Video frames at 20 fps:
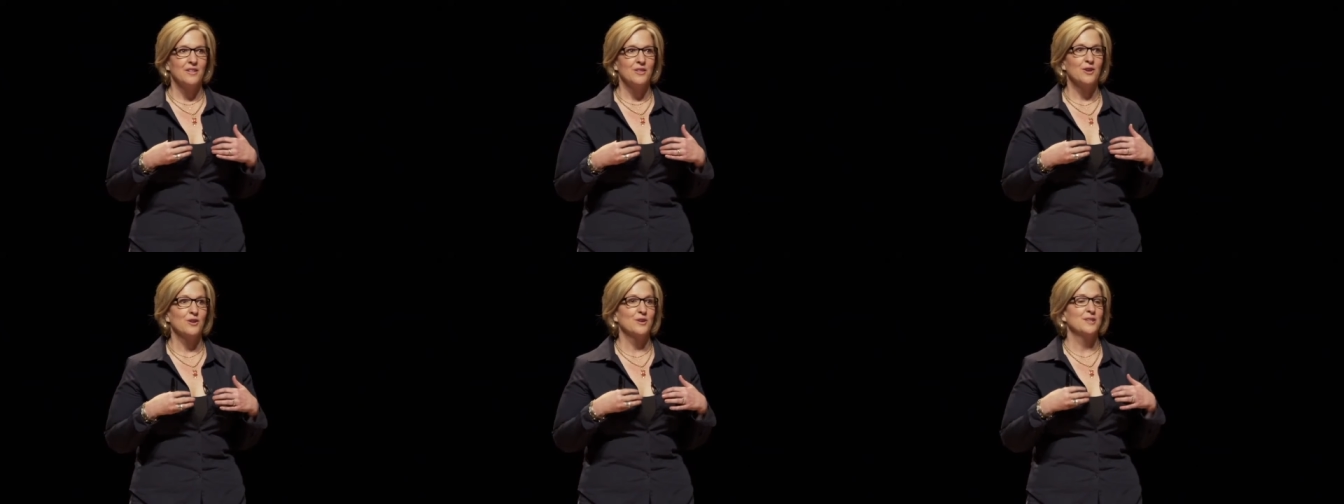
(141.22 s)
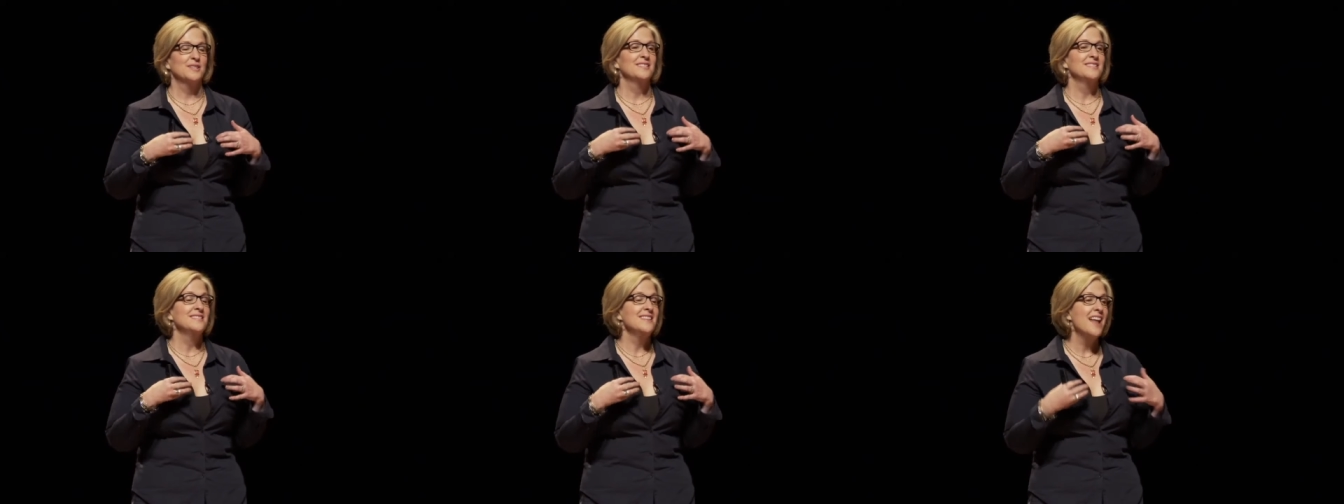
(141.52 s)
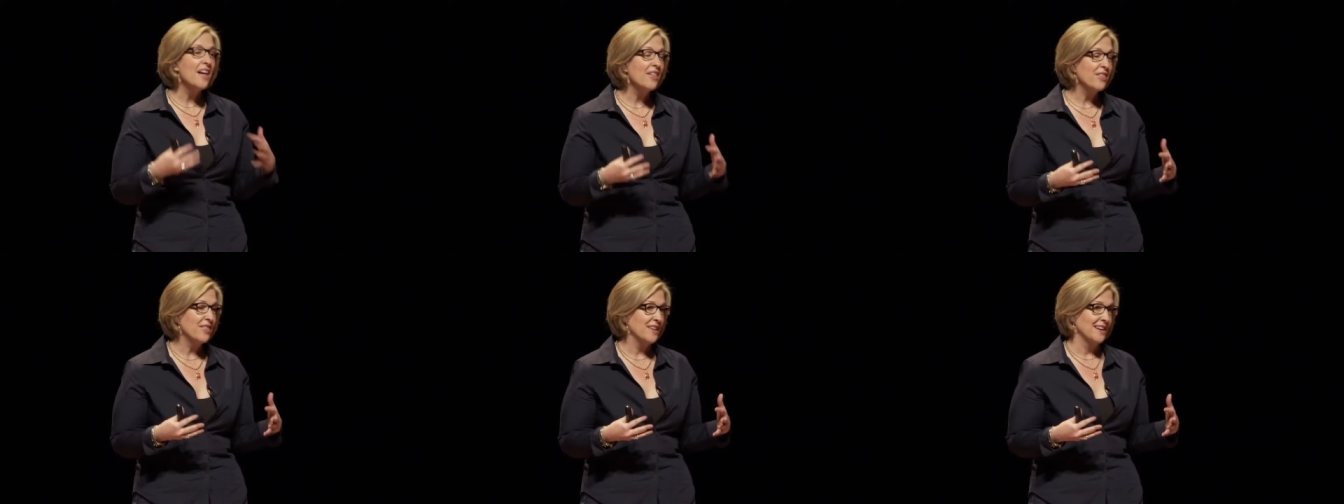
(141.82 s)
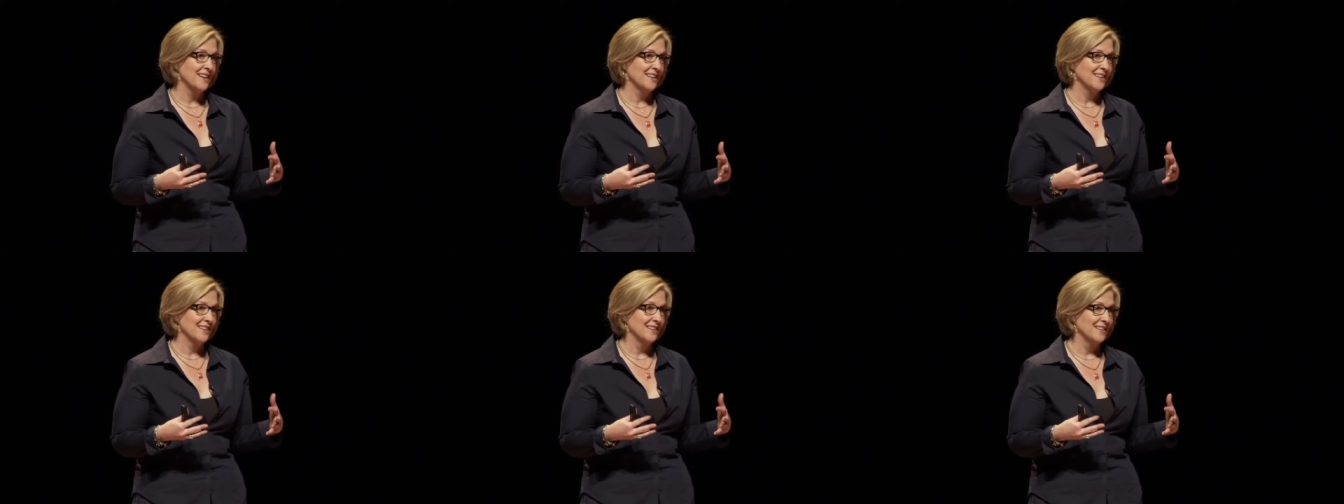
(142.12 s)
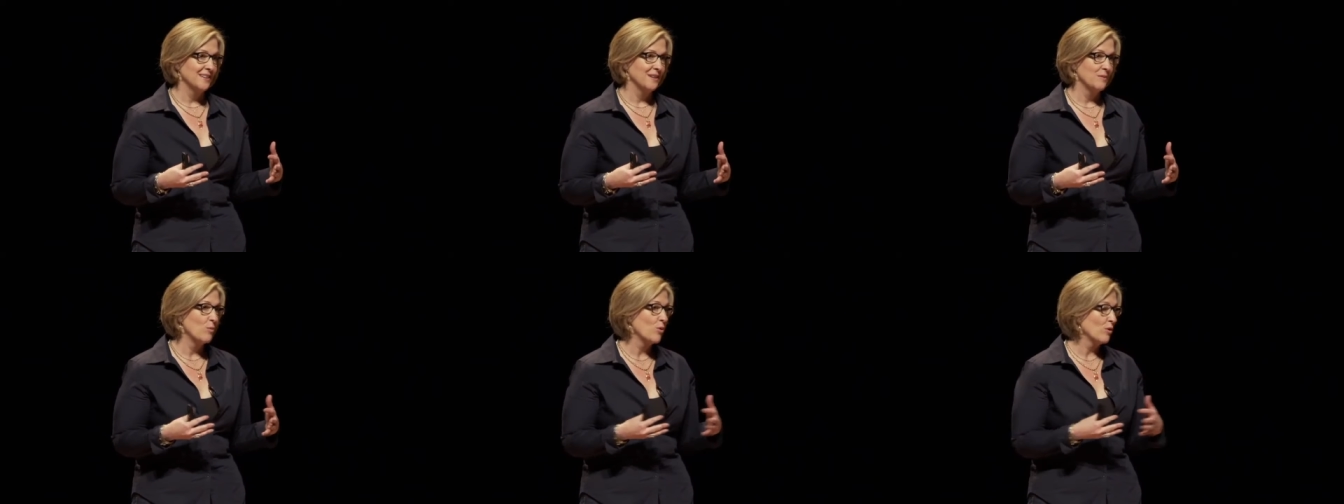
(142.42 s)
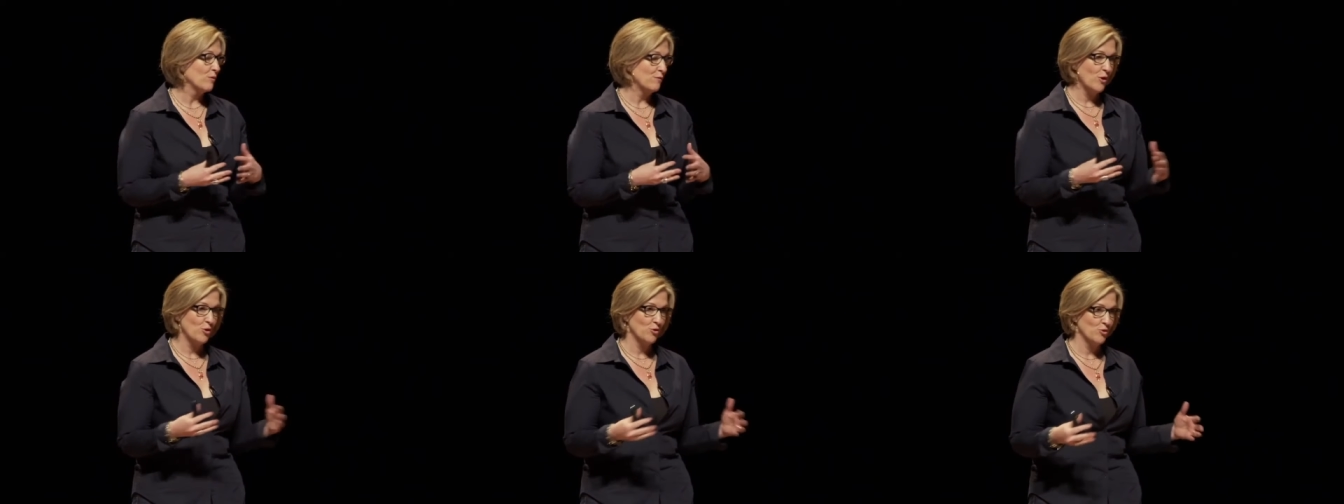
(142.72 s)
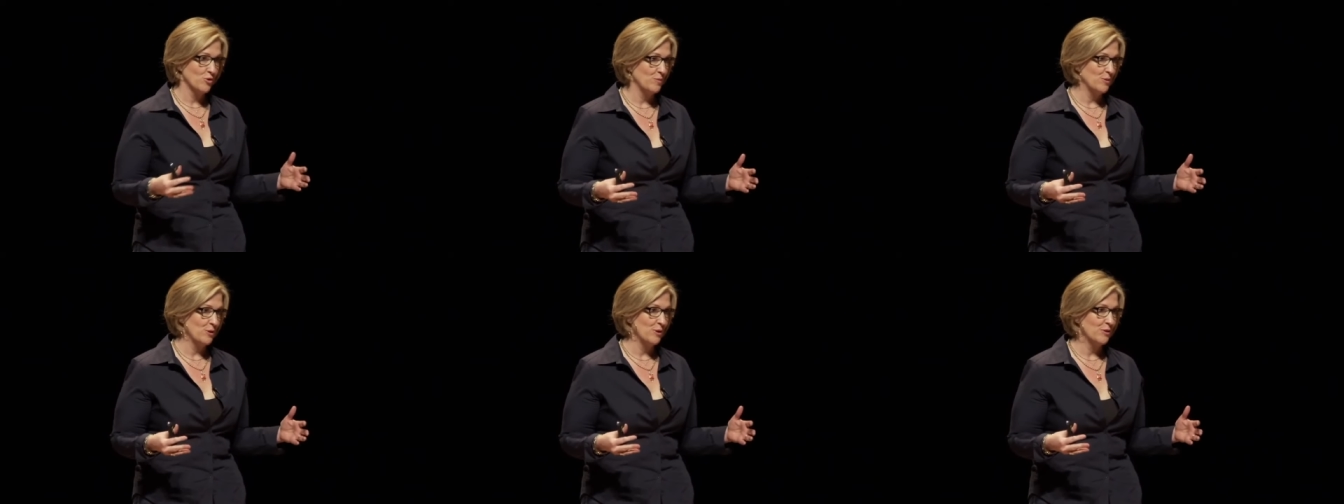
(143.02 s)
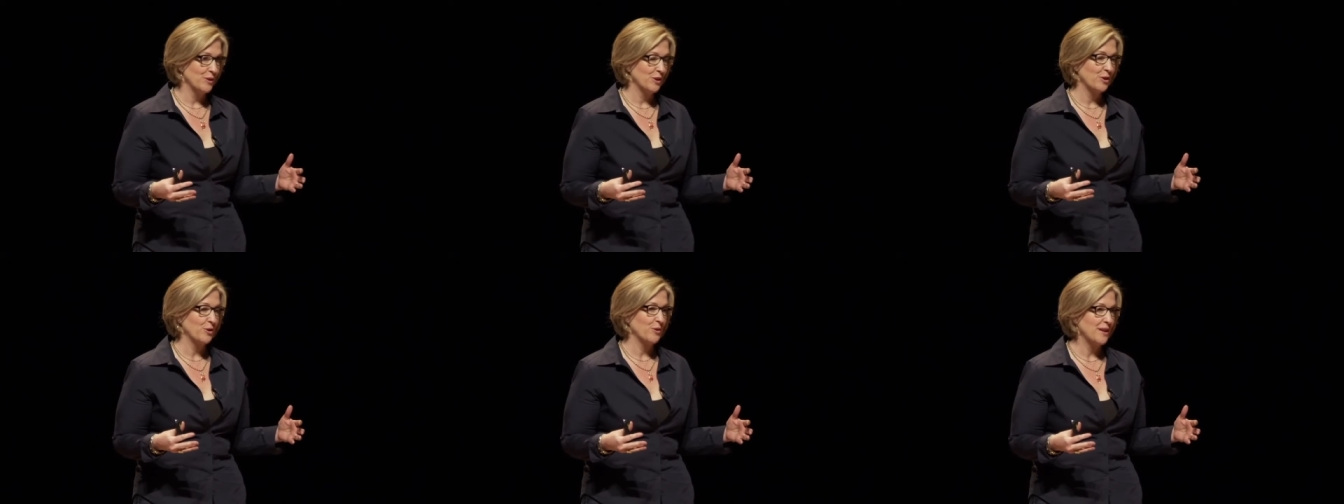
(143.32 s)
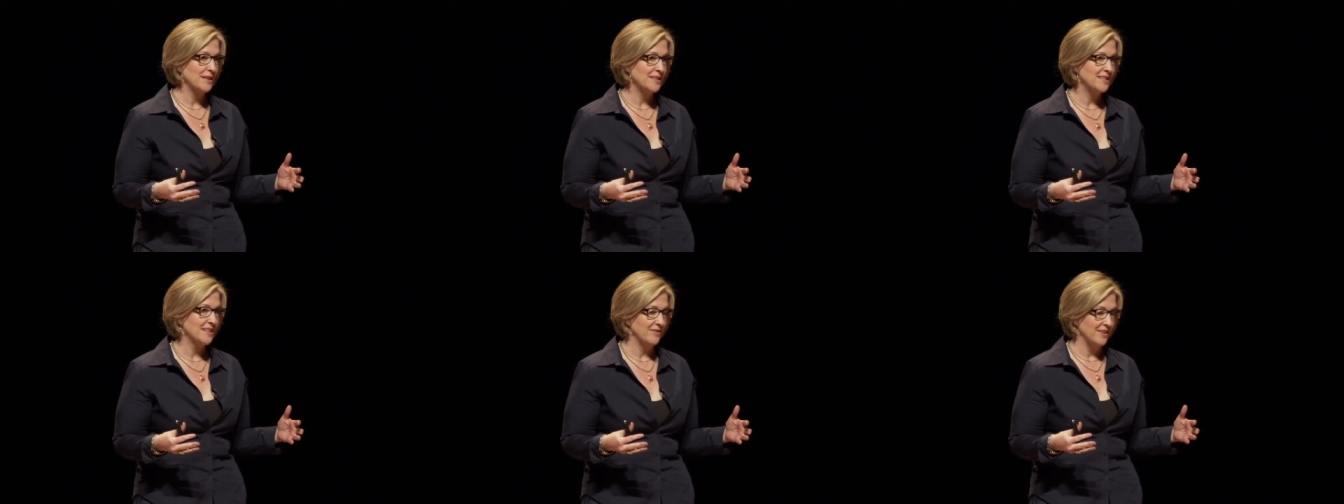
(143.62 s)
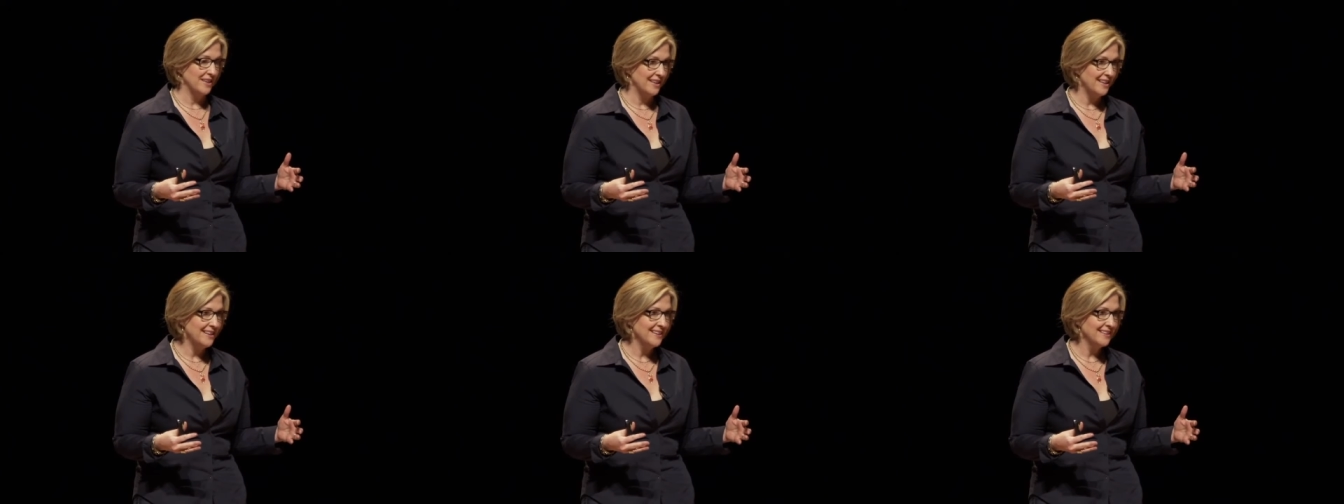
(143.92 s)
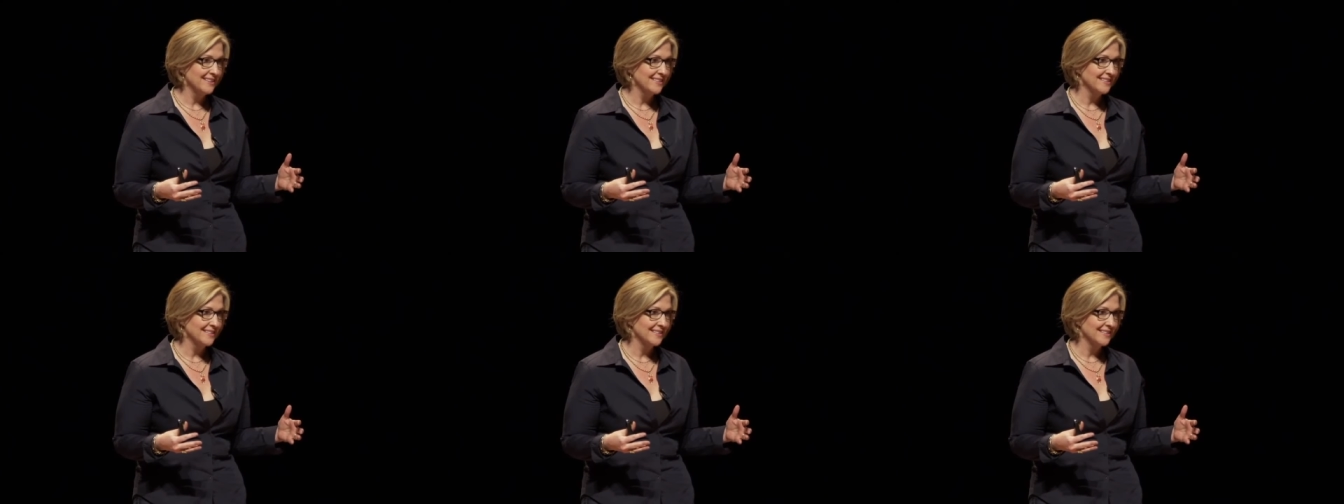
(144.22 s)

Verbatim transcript: There is nothing more vulnerable than creativity.